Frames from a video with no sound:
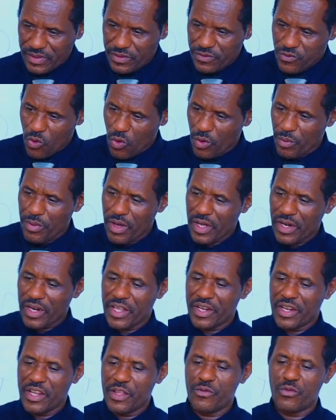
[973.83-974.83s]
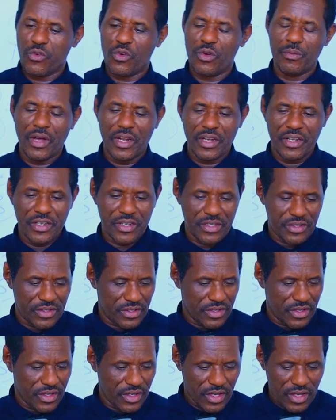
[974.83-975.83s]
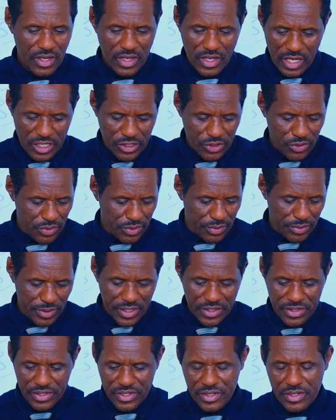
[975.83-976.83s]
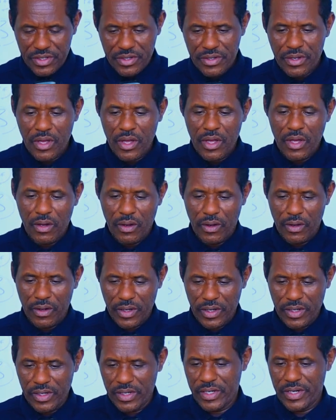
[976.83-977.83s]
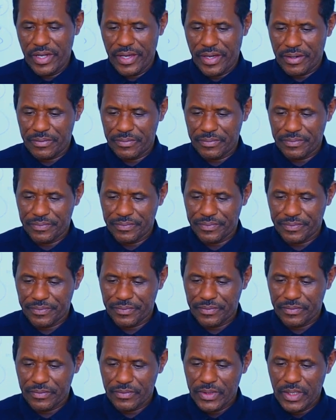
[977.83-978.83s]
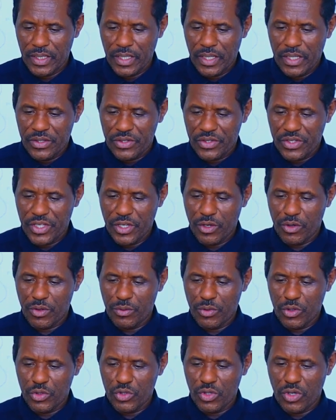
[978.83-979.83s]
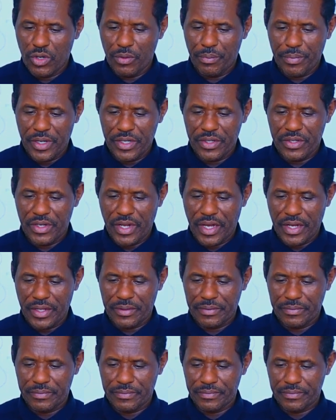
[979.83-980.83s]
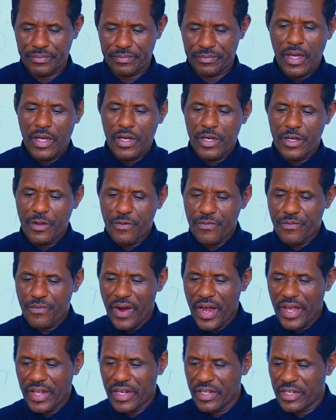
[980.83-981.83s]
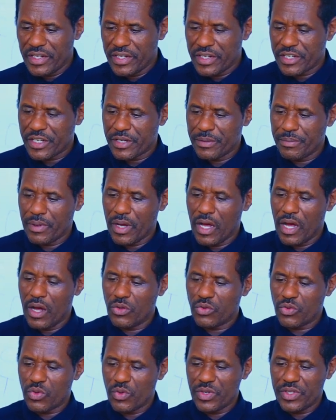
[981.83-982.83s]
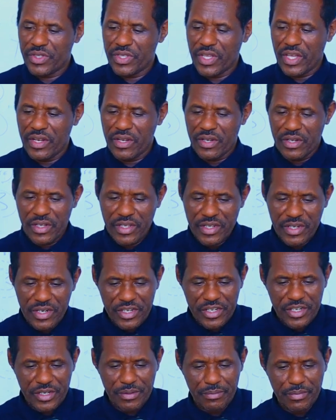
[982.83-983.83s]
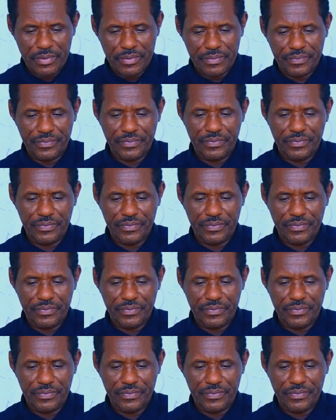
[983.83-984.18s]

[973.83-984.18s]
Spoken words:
Formal and informal leaders, as we mentioned earlier. See your module on page 9. Define leadership, authority and leadership.